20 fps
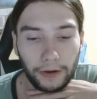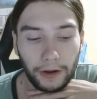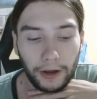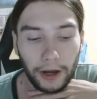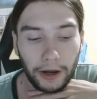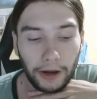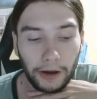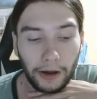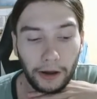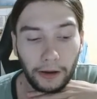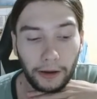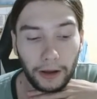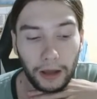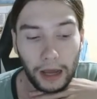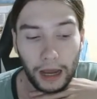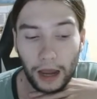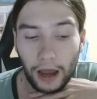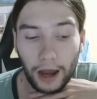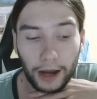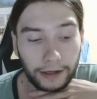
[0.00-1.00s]

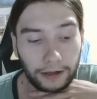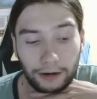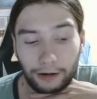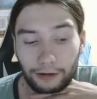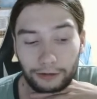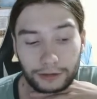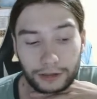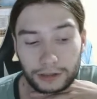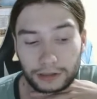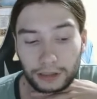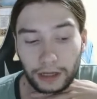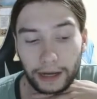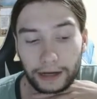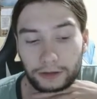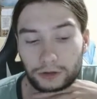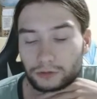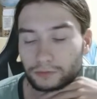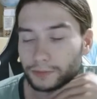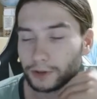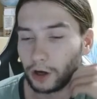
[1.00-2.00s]
I can't say,
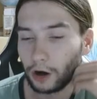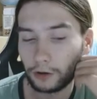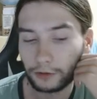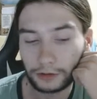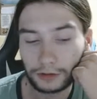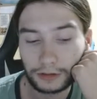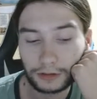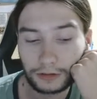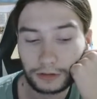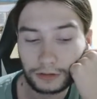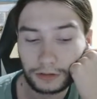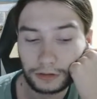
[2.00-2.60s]
to be honest.